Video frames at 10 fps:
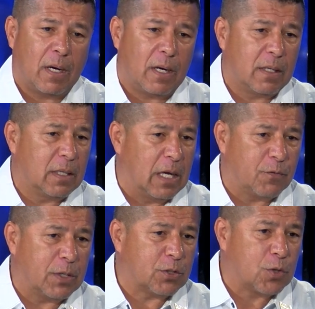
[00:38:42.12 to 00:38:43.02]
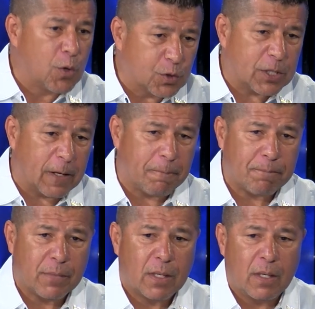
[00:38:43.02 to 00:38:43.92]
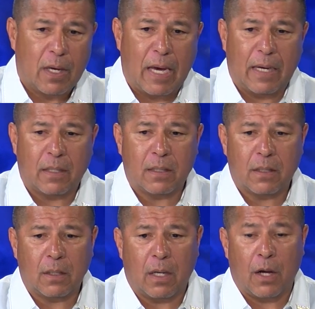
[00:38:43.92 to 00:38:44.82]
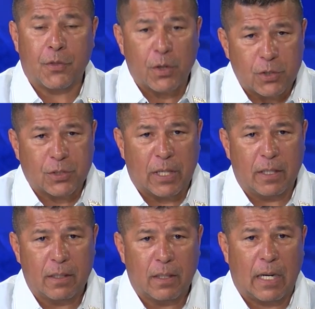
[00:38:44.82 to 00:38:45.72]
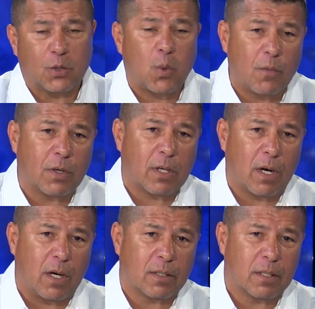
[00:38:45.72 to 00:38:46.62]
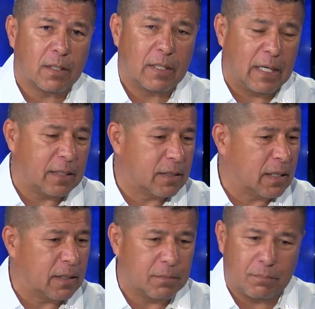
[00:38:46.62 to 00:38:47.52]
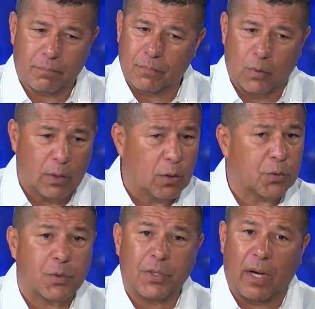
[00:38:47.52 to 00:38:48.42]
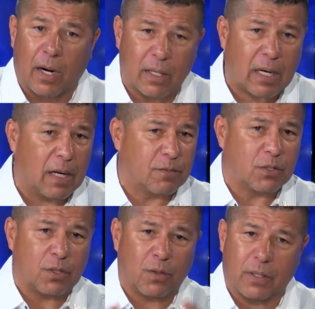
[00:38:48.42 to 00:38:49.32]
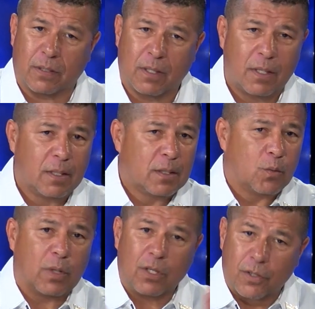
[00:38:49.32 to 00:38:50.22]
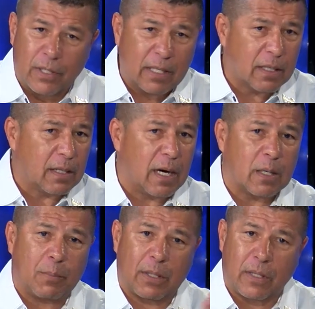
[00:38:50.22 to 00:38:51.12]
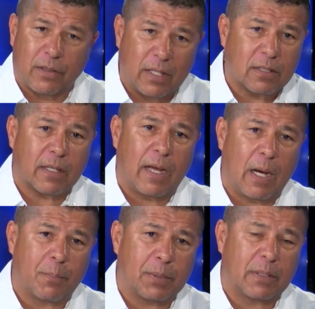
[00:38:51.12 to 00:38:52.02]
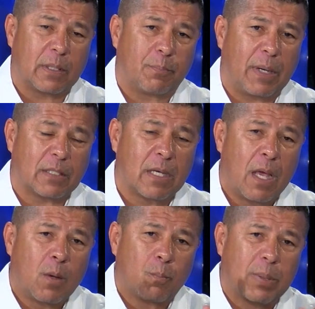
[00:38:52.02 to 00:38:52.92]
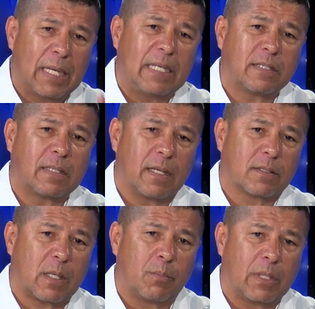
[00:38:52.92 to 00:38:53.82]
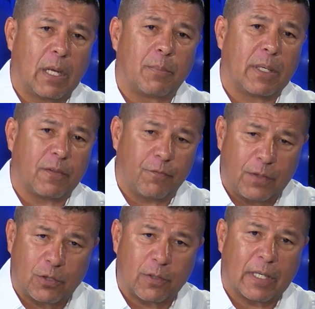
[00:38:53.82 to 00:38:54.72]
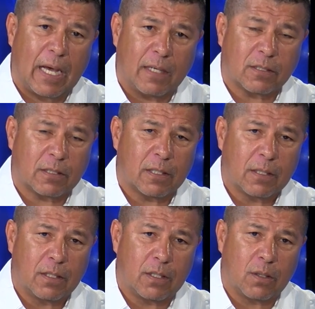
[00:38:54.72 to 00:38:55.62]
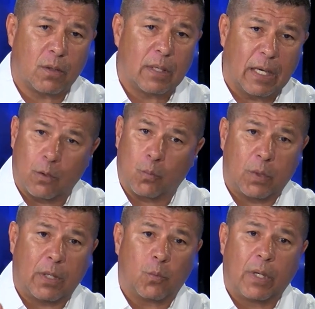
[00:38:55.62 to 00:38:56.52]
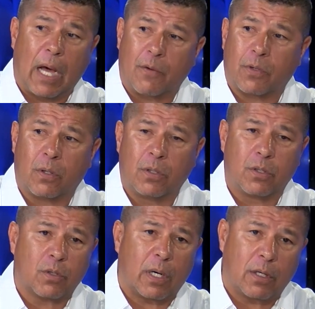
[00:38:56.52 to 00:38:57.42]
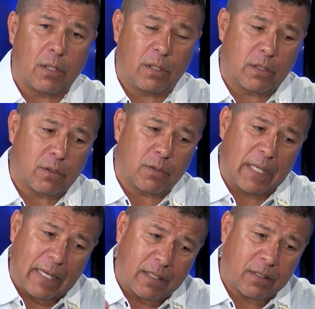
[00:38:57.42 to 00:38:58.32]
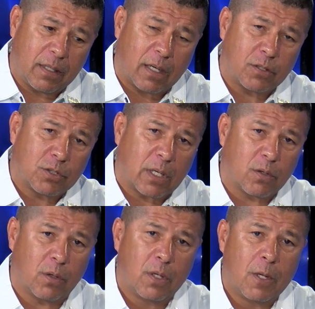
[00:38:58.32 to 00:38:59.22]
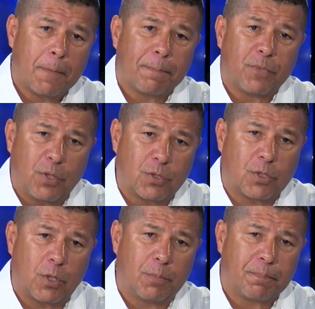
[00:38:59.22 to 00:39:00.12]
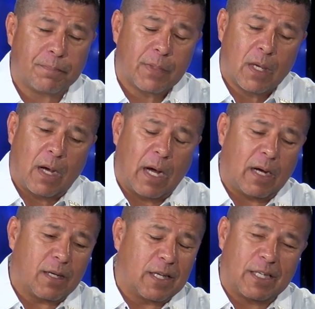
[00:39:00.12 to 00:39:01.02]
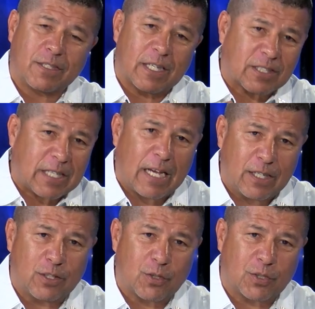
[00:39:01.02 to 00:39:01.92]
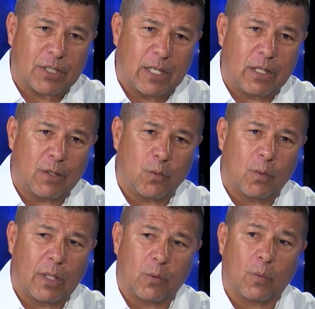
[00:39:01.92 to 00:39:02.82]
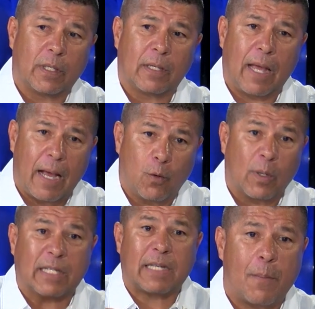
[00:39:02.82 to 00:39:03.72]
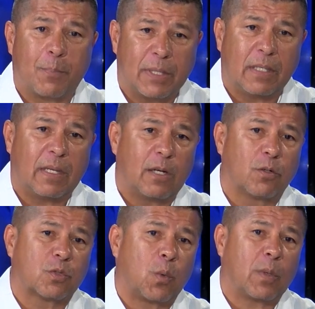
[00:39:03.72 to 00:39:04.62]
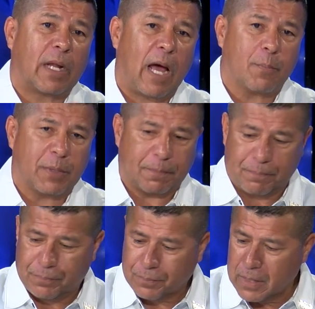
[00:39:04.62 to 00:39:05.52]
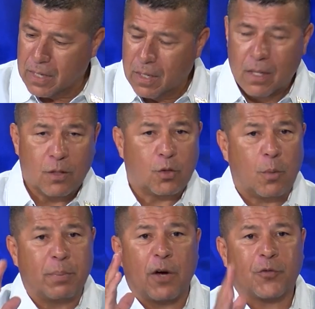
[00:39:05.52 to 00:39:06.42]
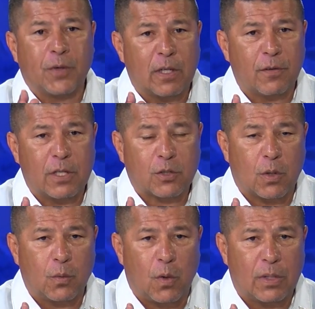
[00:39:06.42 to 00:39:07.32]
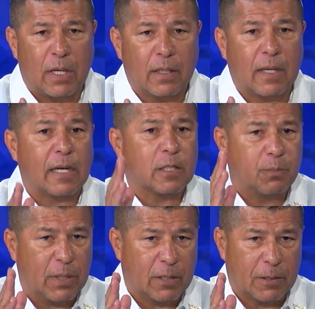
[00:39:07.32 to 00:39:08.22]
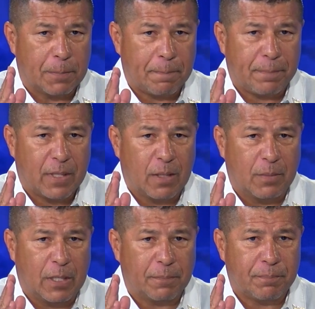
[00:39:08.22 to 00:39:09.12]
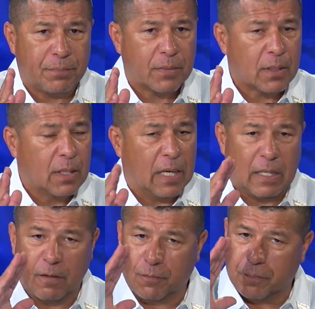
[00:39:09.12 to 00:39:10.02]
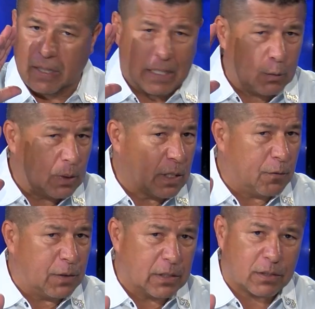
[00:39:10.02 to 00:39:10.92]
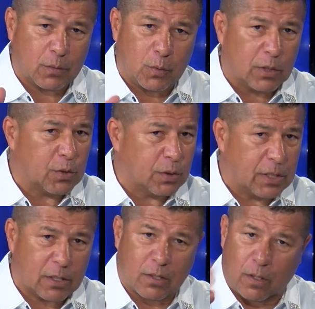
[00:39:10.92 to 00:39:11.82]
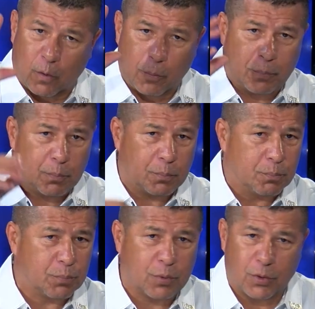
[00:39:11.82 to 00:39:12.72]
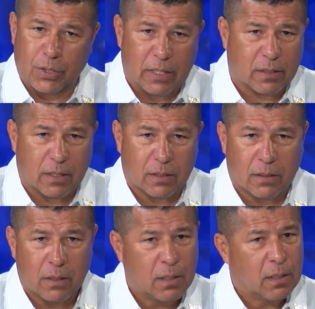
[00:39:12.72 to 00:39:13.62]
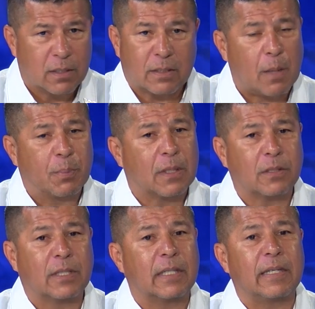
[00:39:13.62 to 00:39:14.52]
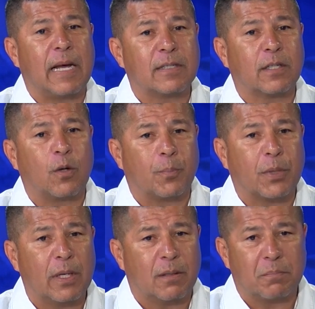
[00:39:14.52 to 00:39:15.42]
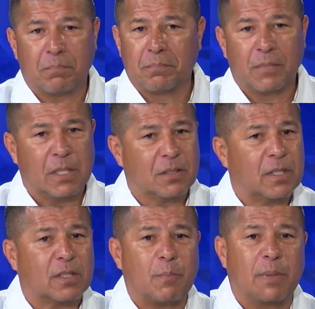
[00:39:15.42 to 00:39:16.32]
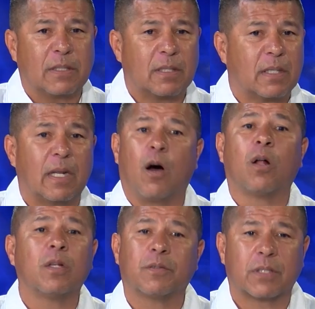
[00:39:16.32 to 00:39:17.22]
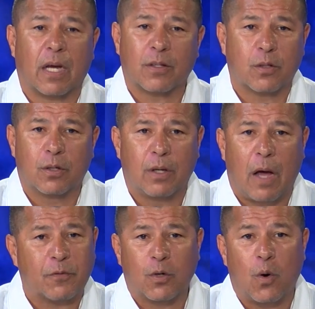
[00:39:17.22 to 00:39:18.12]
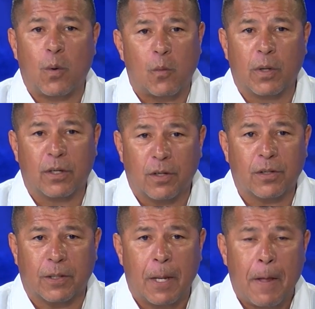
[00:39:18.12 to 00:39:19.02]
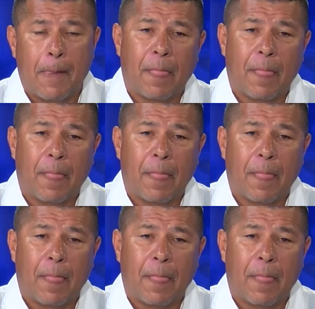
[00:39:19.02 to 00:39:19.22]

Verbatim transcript: uh, every Tuesday and Thursday at 12 o'clock. And uh, we're going through the archives, you know, and we're learning a lot about the things that have happened in the past. Please tell somebody about Vision Cast. You know, and we we have our you know our, you know in our channel, YouTube. Uh, it's exciting to see what what what happening and also what happened. Don't be afraid of this corona. God is bigger. Yes. And if any one of us were to just go to Jesus, it's not because he didn't answer no prayer. It's just that basically all of us have to go one way or another.